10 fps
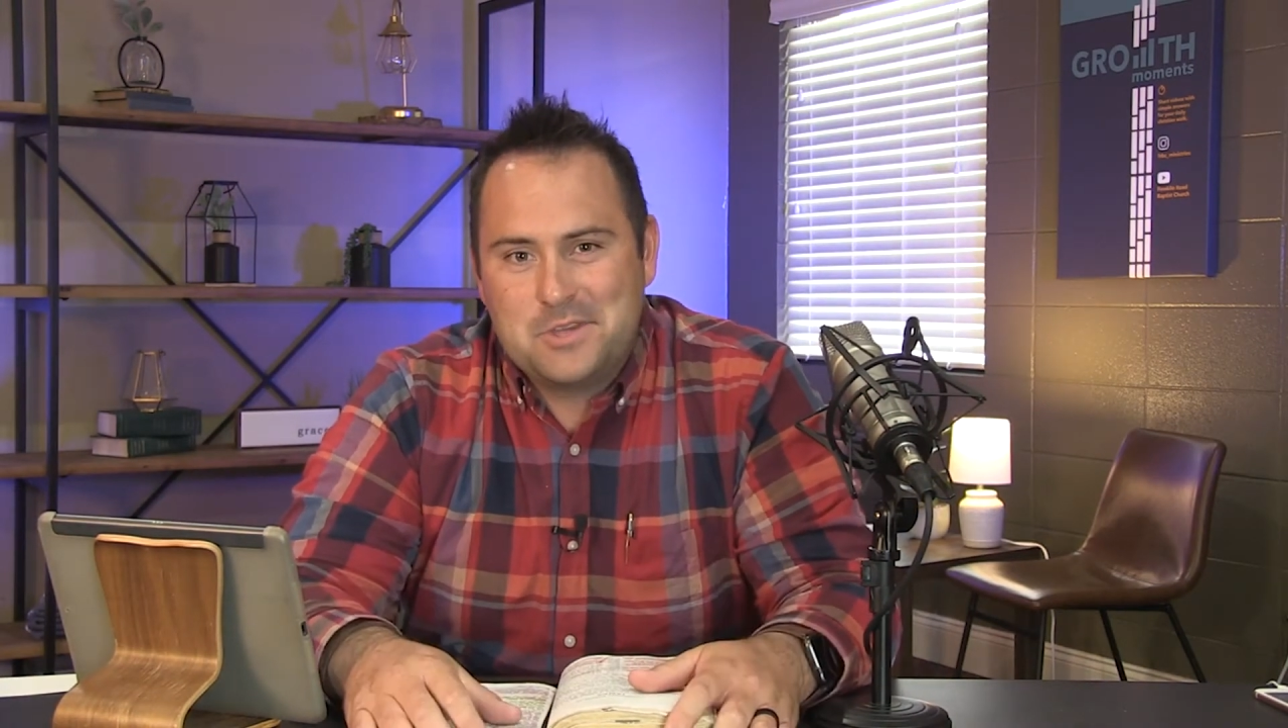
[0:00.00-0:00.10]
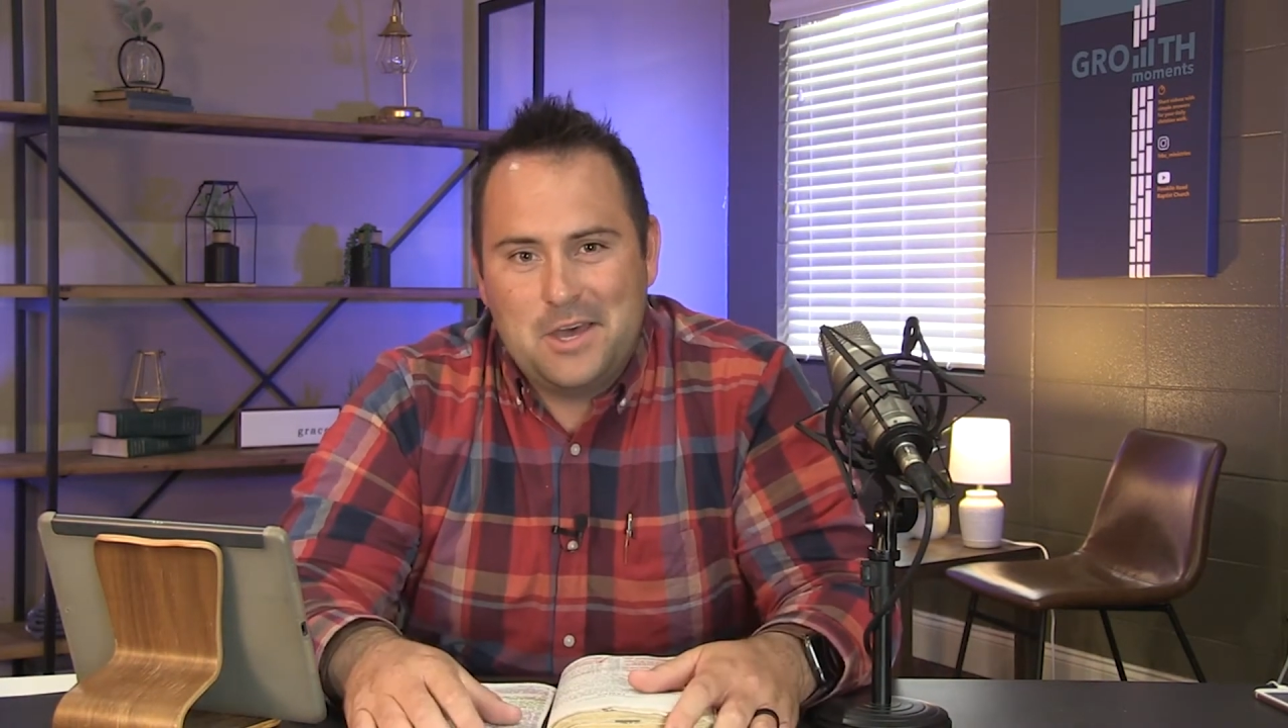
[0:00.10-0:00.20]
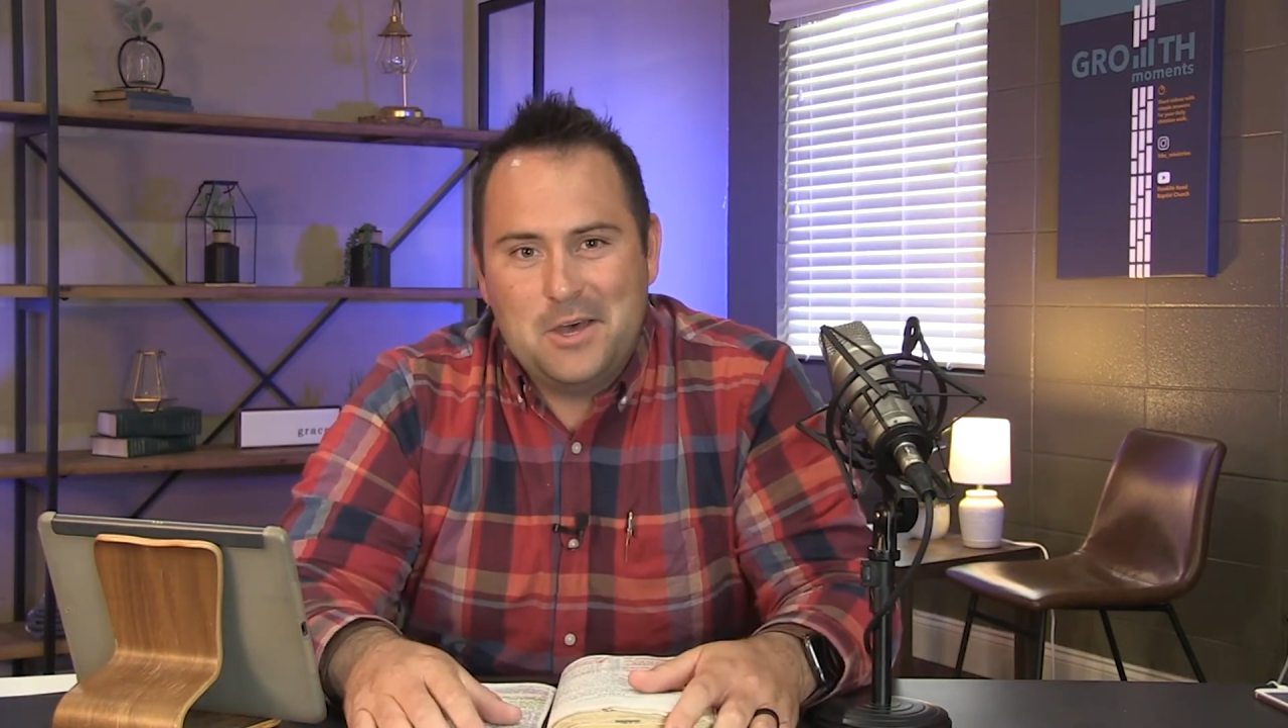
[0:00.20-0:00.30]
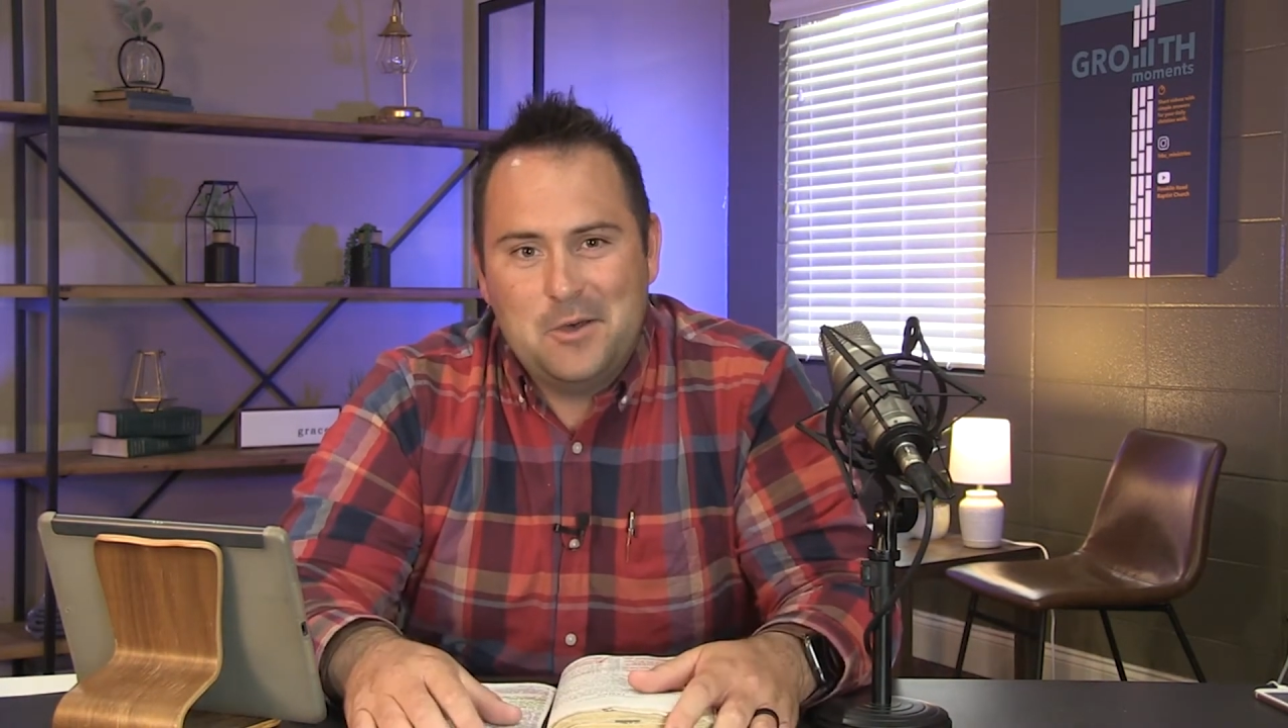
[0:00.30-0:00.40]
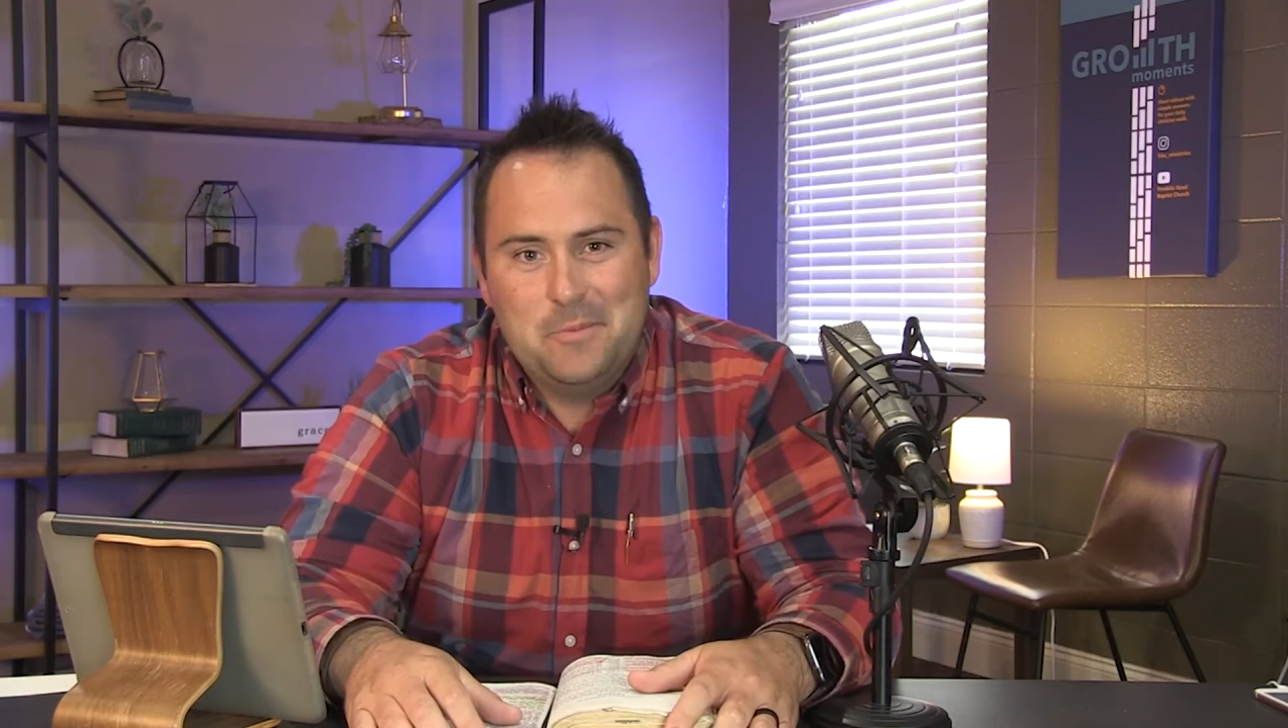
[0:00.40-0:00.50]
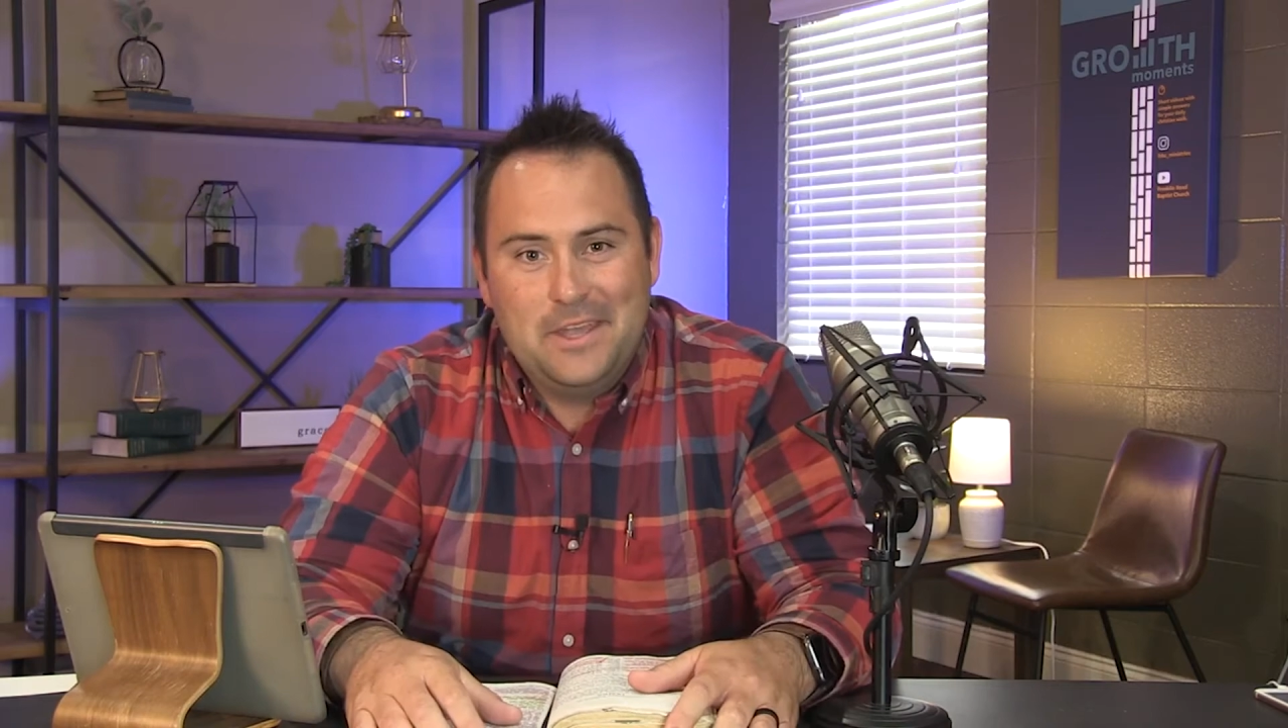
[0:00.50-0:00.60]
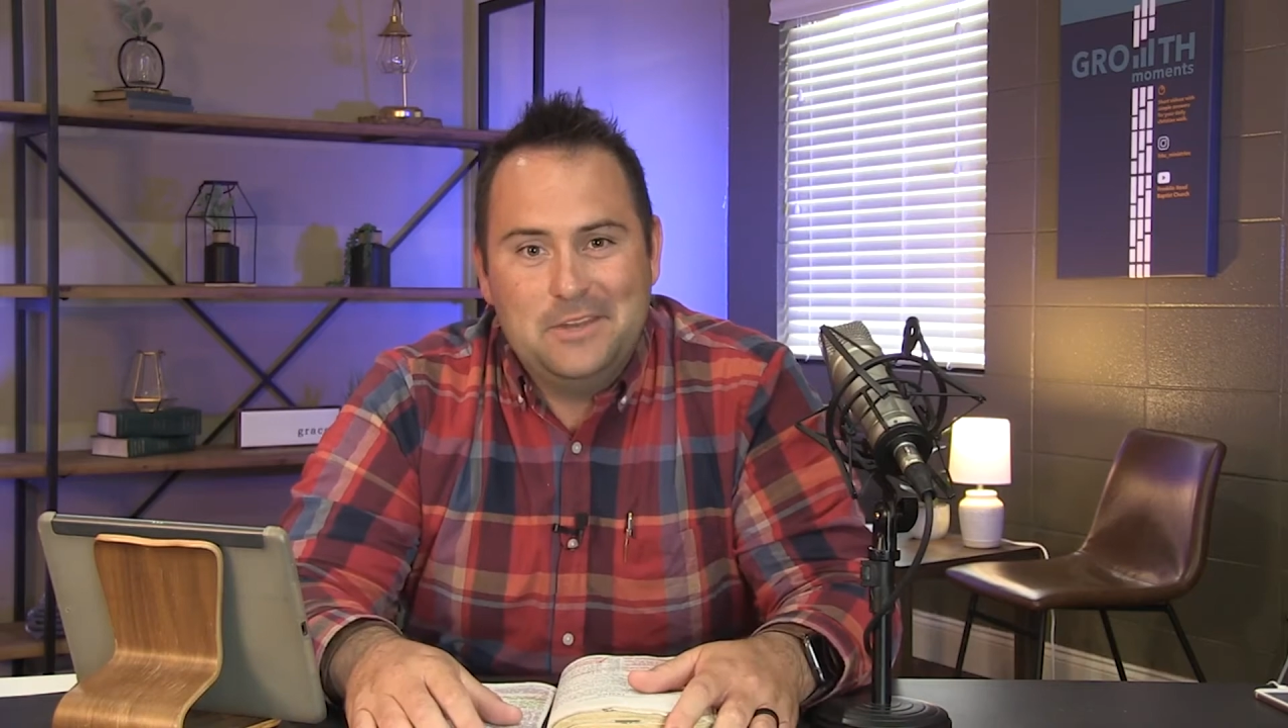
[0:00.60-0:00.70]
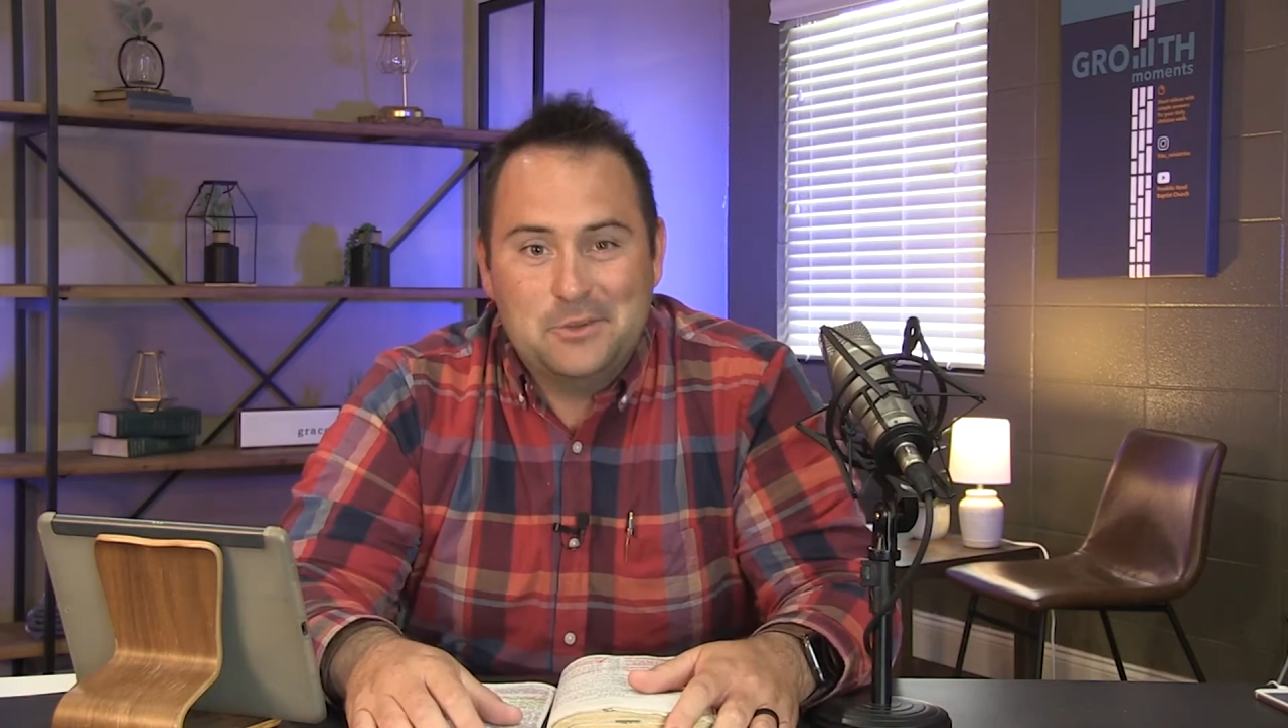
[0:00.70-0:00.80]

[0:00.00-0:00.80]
come in